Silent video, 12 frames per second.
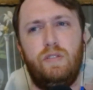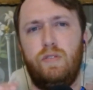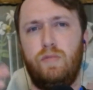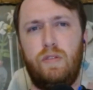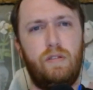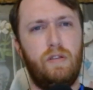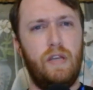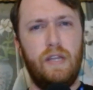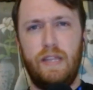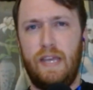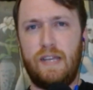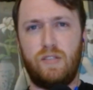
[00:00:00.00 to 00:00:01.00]
You know, the,
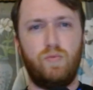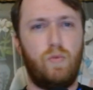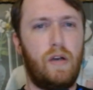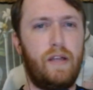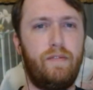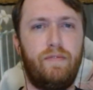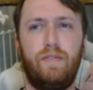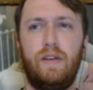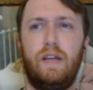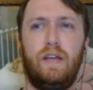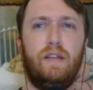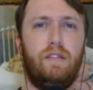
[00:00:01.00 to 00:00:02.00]
the ex wife,
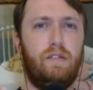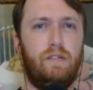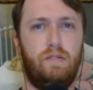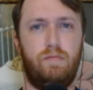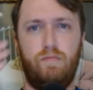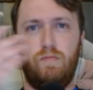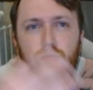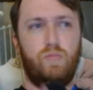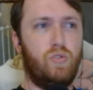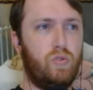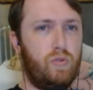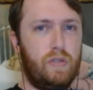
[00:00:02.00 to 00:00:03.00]
the
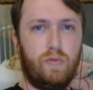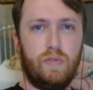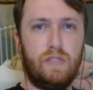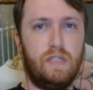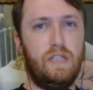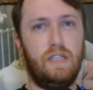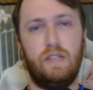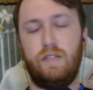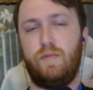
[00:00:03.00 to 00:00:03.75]
girl he was seeing that's